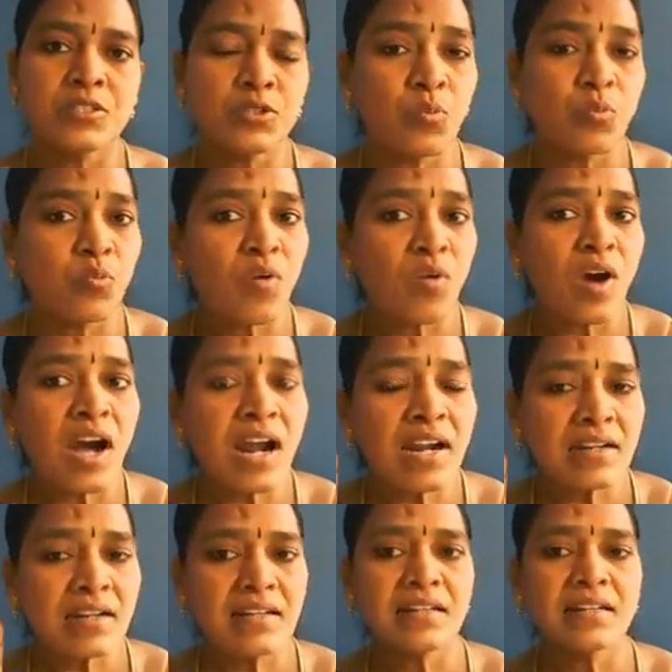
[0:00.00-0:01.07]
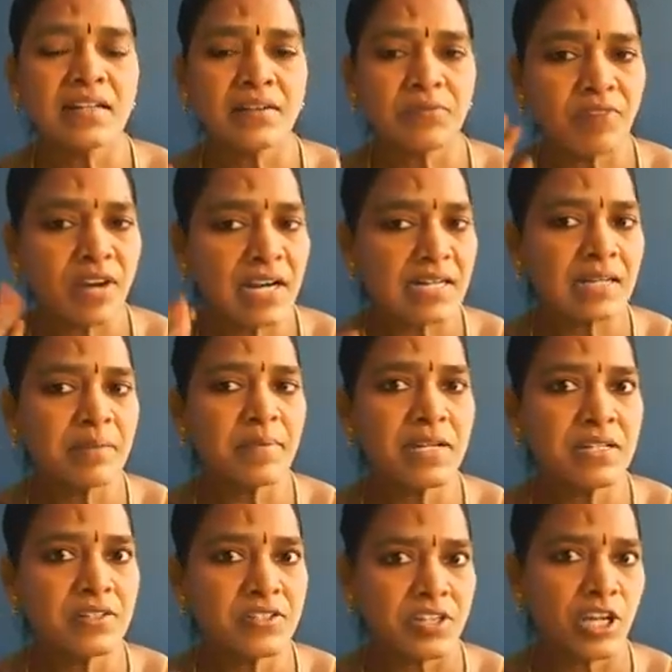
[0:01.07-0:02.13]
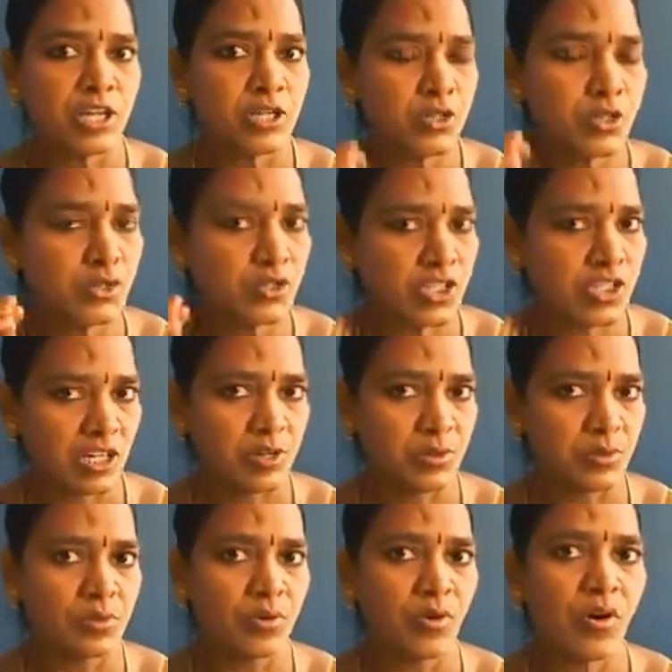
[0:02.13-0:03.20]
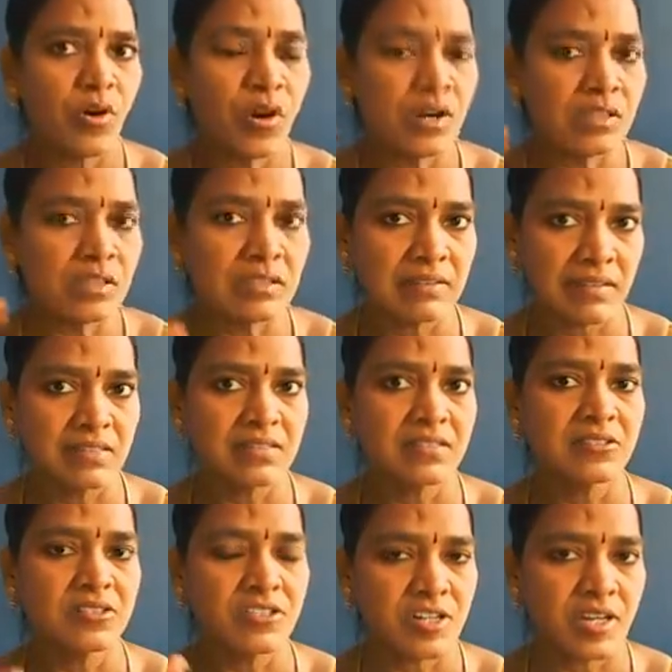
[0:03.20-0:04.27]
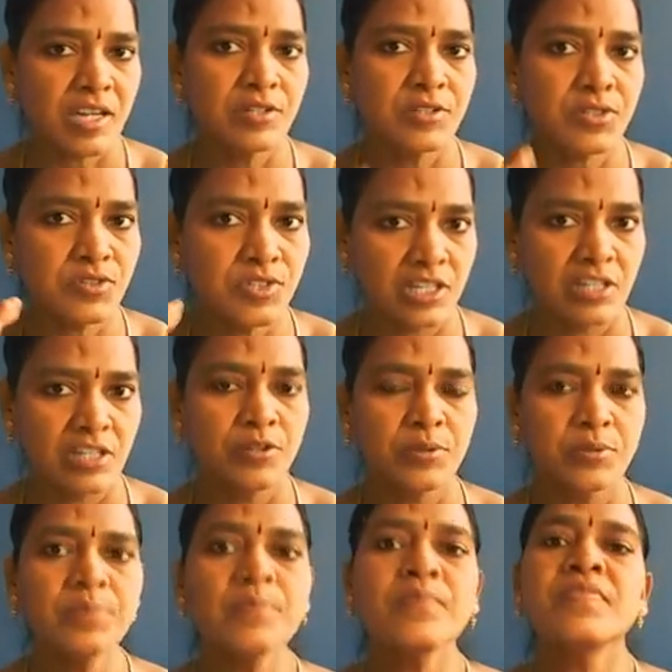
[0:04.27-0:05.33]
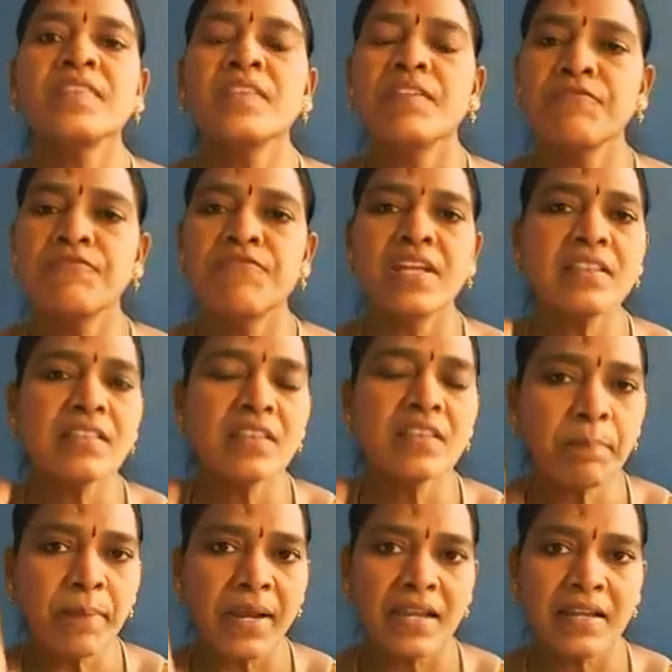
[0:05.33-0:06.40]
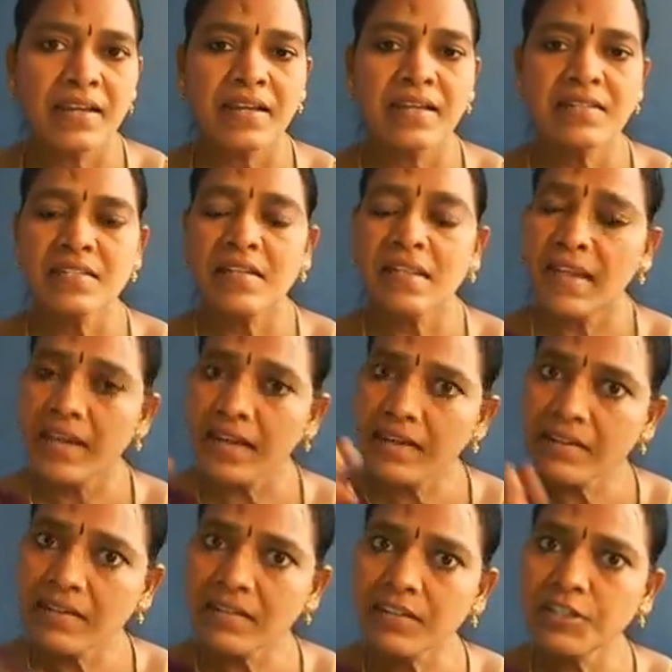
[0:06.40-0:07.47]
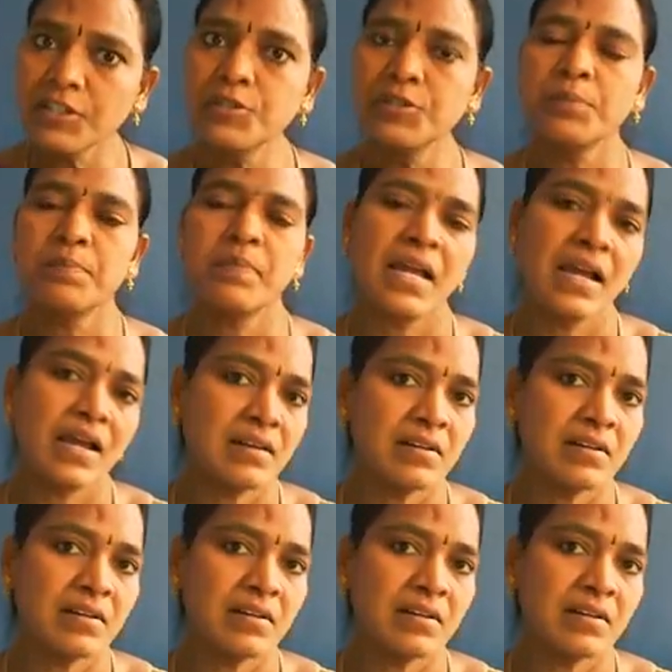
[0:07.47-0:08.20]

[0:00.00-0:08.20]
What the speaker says: So what am I trying to tell you, or the text trying to tell you? When the pilot entered into black